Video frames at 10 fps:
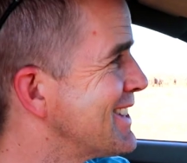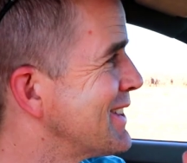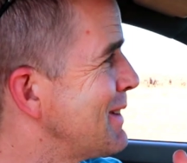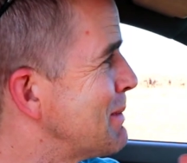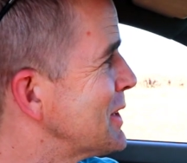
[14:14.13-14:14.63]

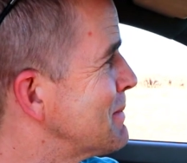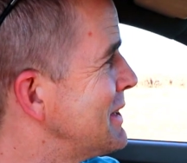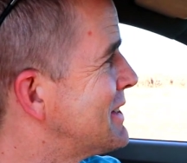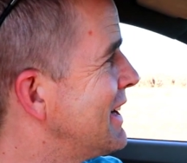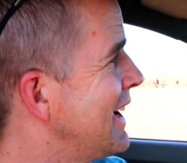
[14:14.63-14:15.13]
So that brings
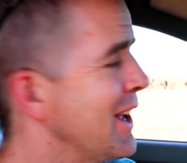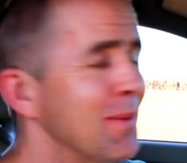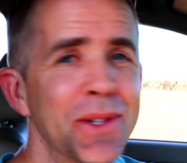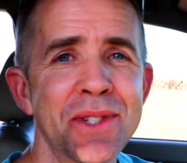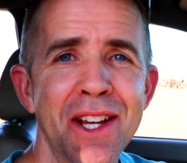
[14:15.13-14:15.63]
me to
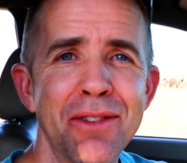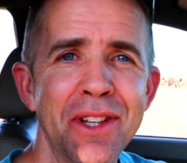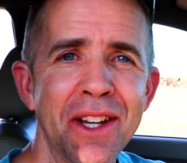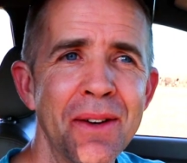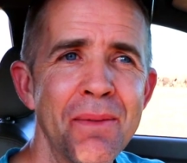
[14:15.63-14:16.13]
animal
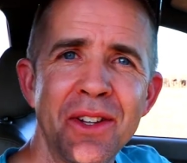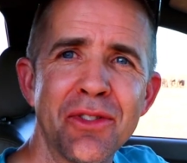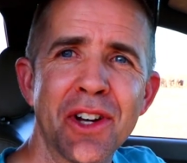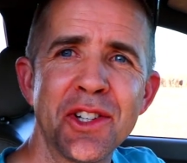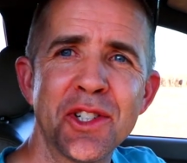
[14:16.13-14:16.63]
safety.
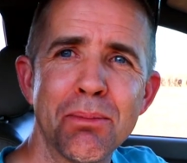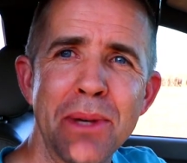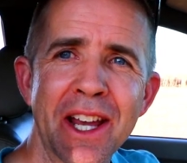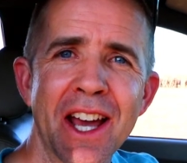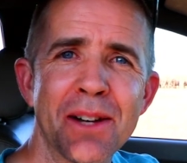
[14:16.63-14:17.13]
You've got your
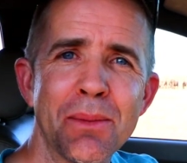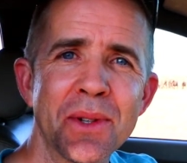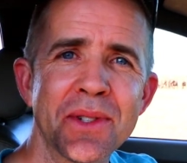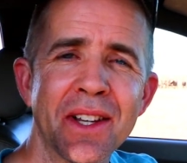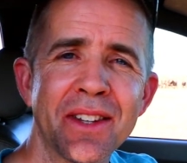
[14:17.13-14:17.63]
big
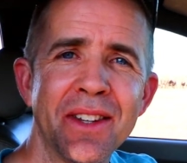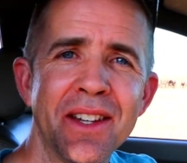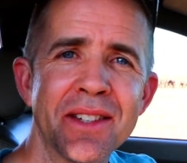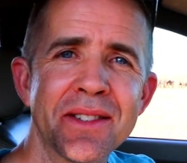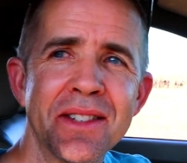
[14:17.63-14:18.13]
animals like
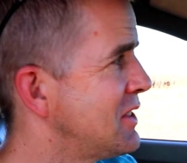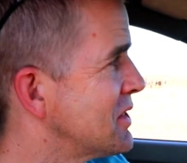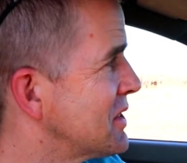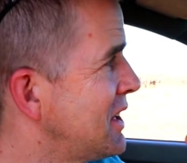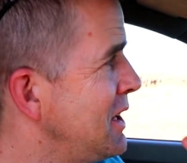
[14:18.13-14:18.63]
these.
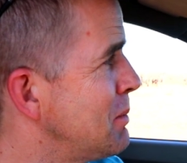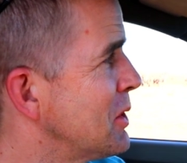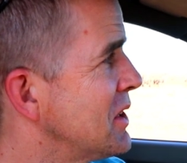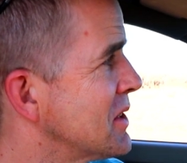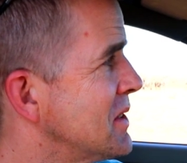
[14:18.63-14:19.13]
Just keep
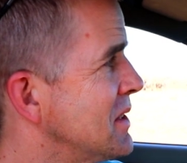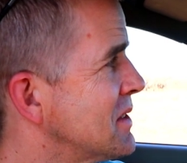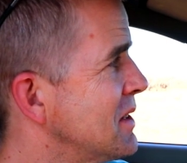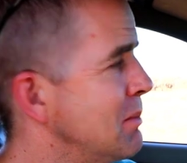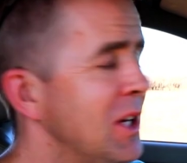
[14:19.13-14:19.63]
your
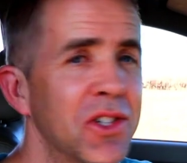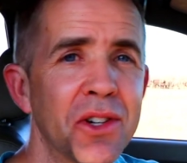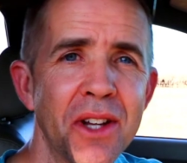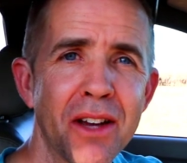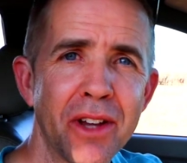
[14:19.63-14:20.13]
distance and make
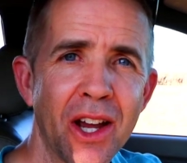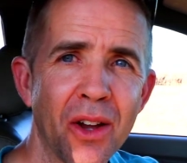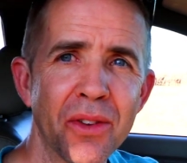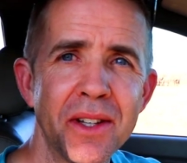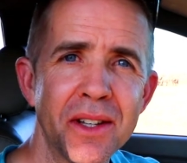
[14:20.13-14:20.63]
sure you have a
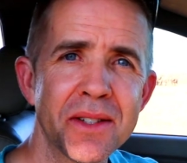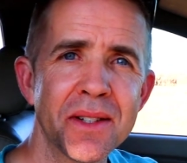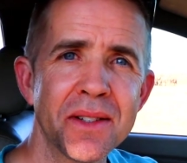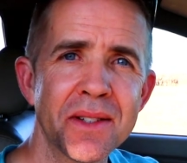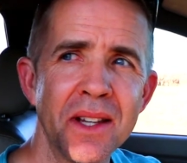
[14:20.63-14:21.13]
healthy
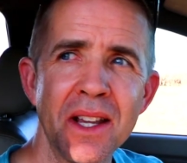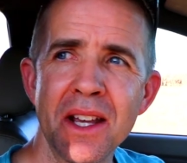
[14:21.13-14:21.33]
distance.